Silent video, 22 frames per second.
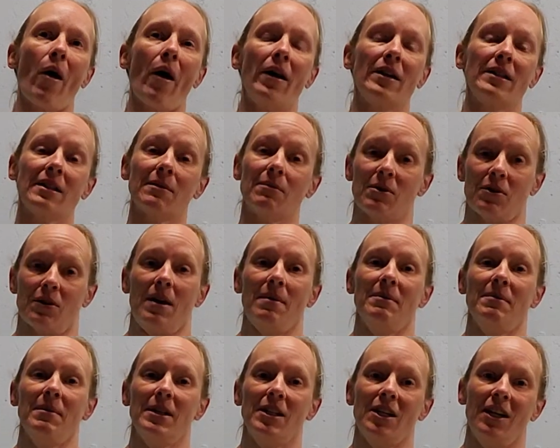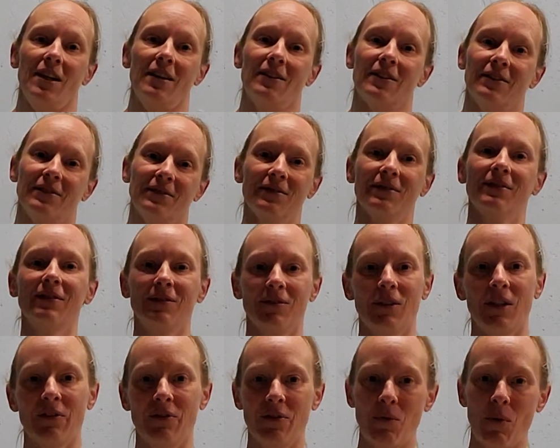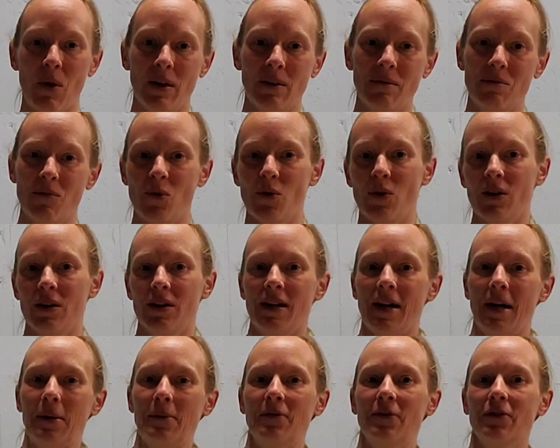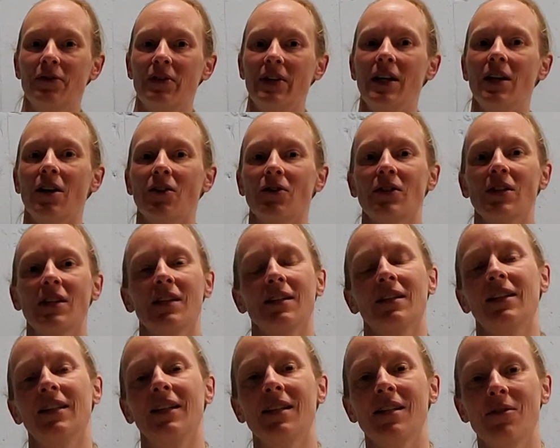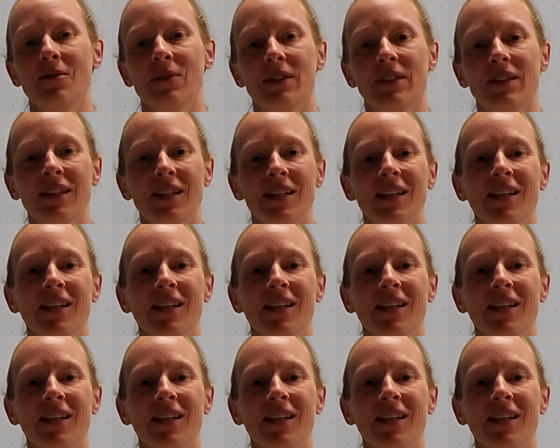subscribe to my channel if you want more helpful videos like this one.